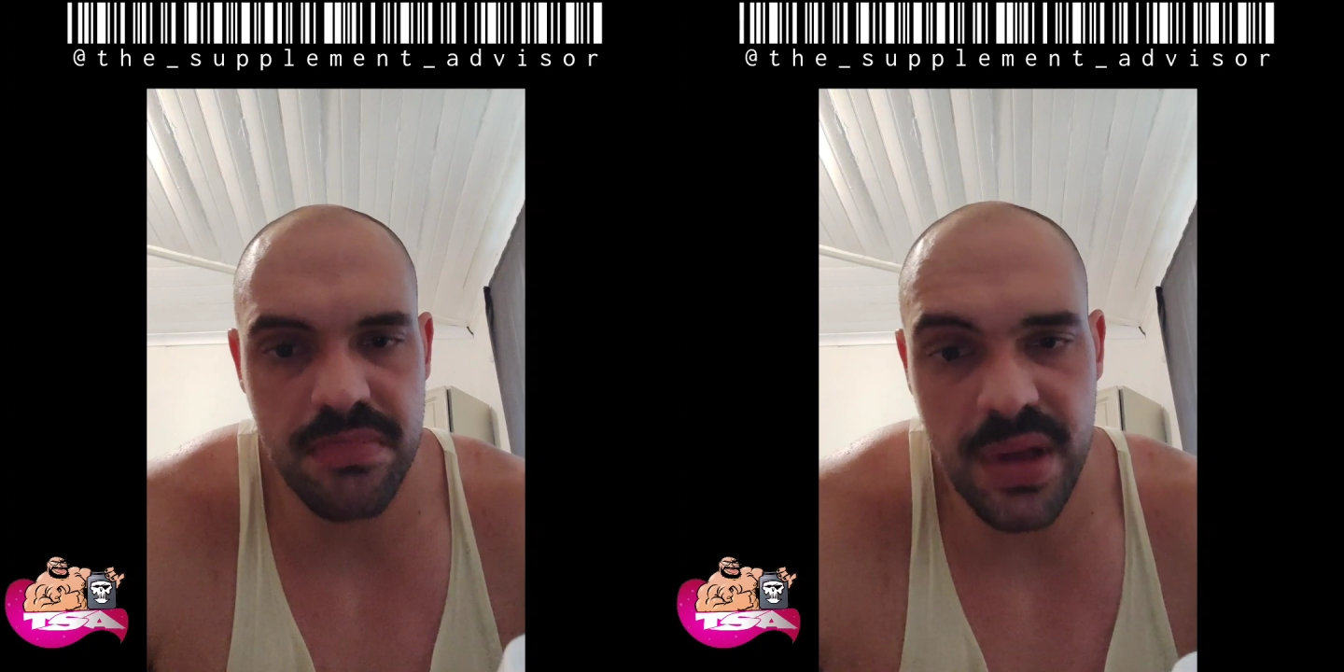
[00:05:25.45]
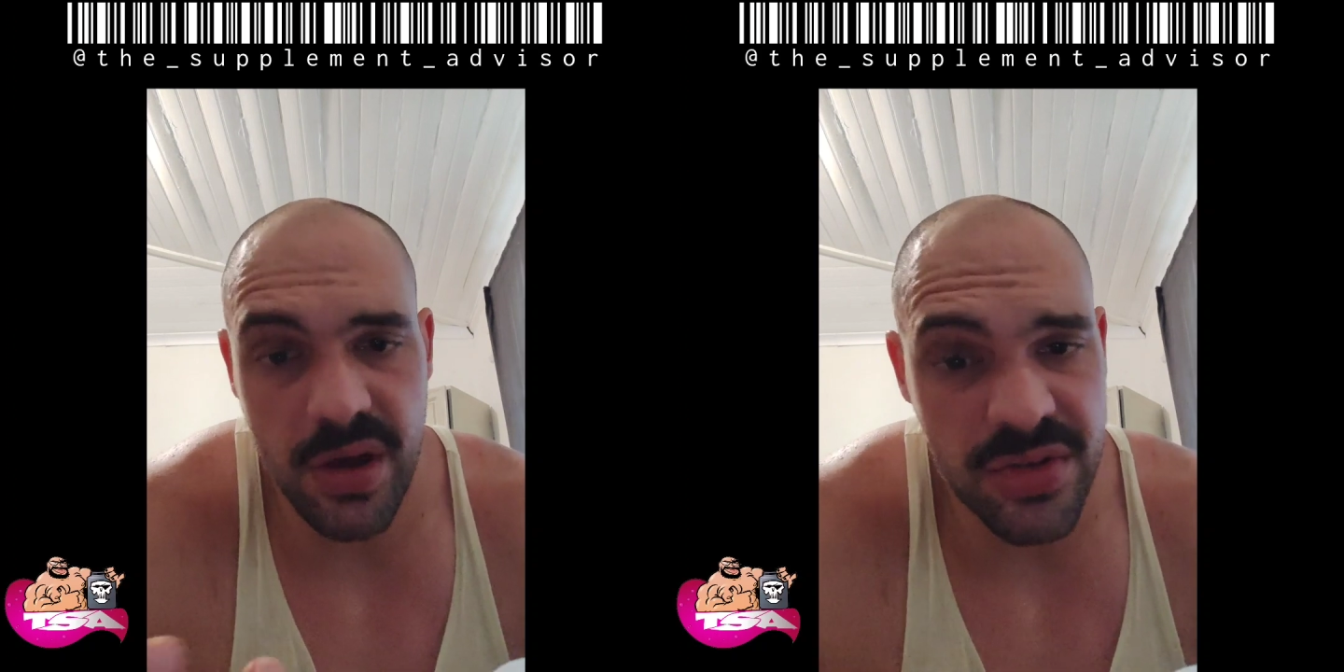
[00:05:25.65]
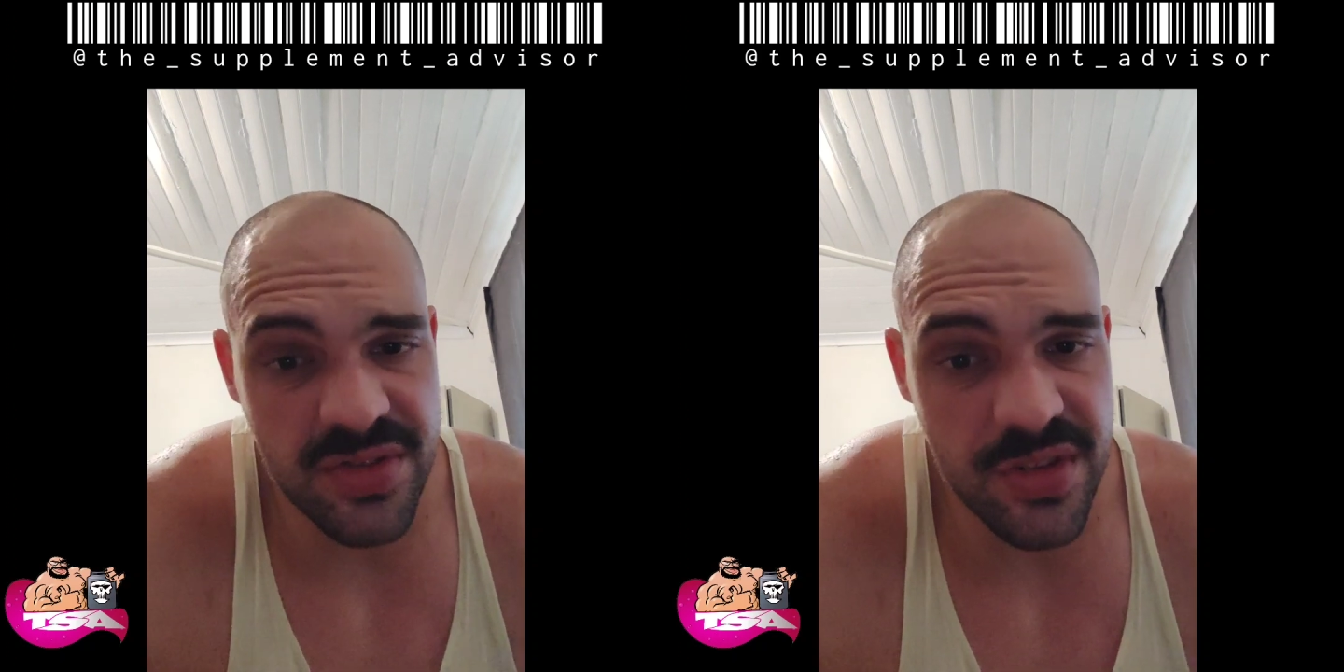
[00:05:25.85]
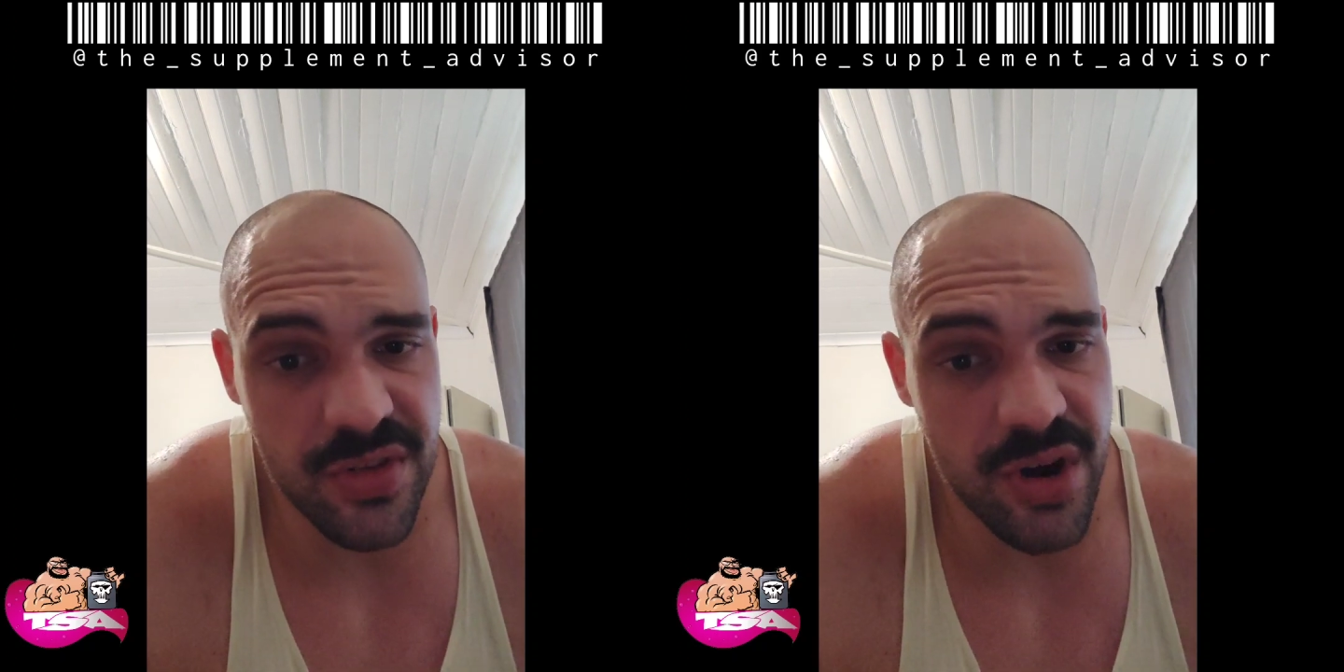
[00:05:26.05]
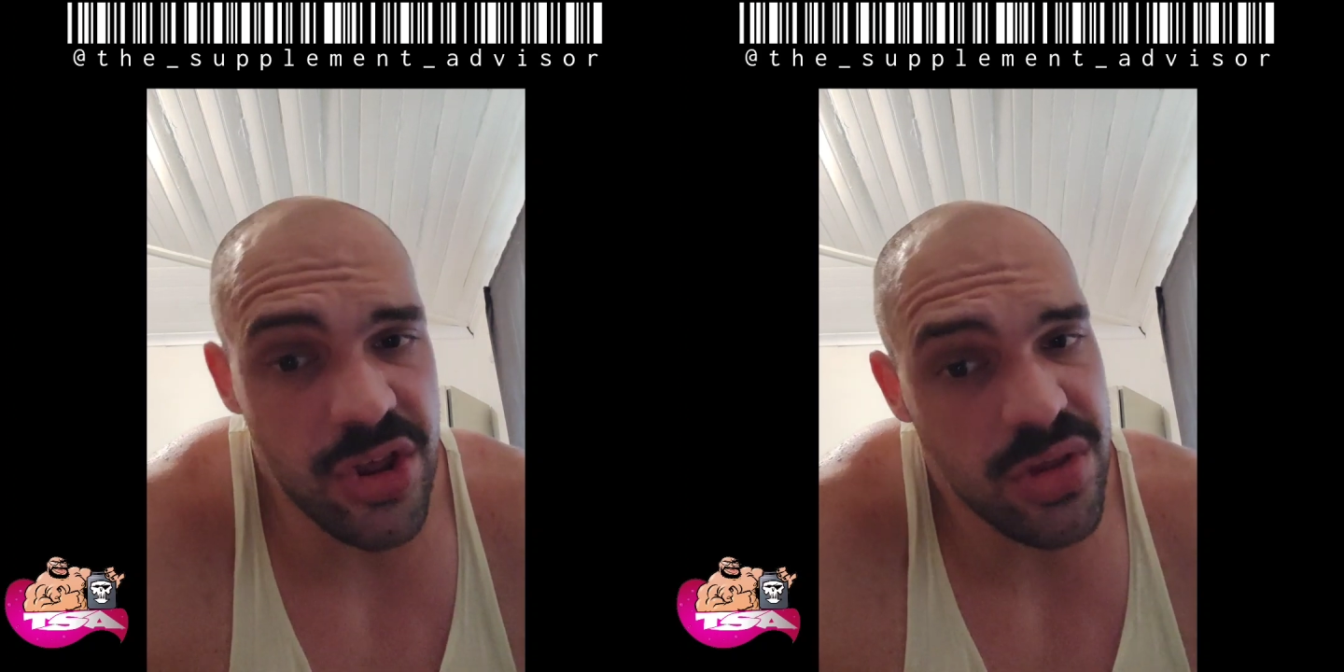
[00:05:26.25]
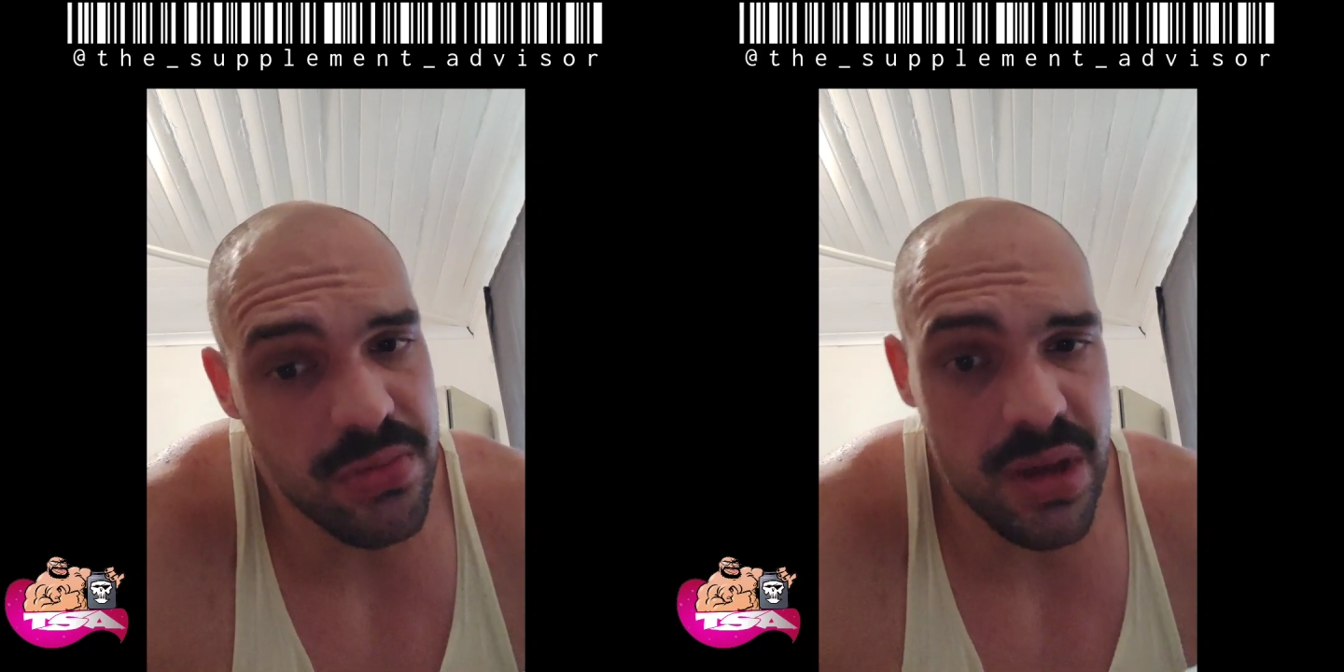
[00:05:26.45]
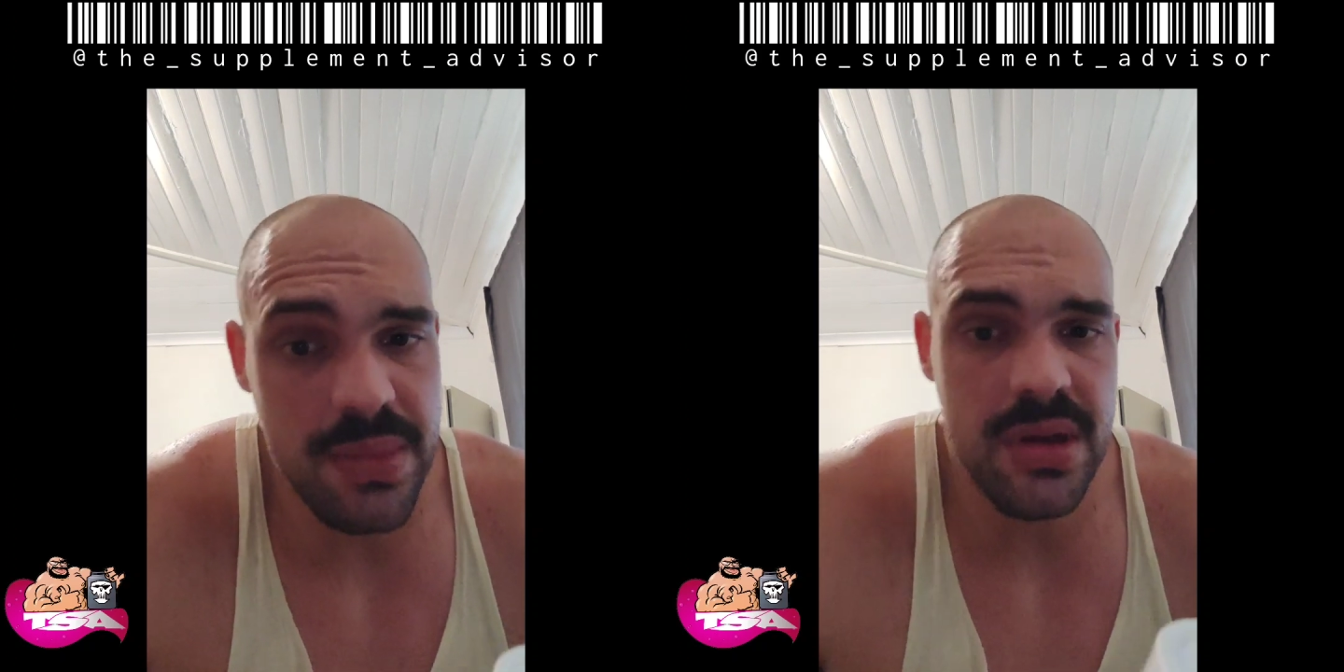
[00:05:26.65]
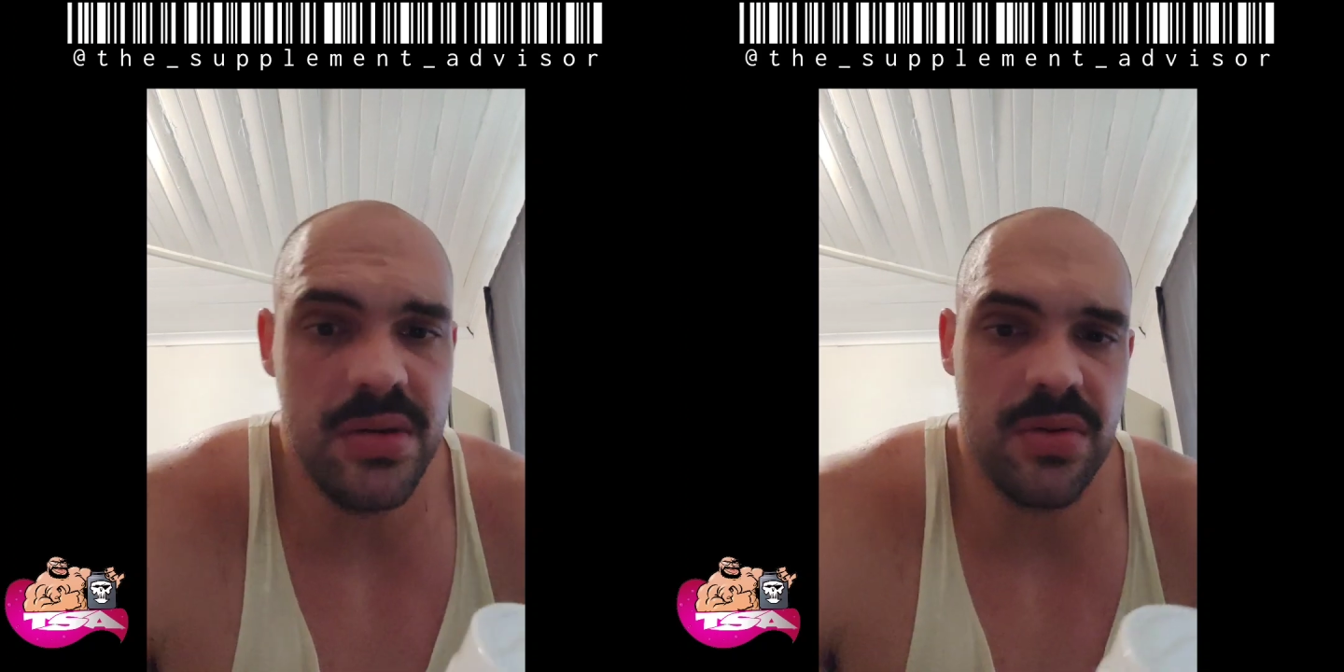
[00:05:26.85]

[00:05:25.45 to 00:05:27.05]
a consideration, maybe,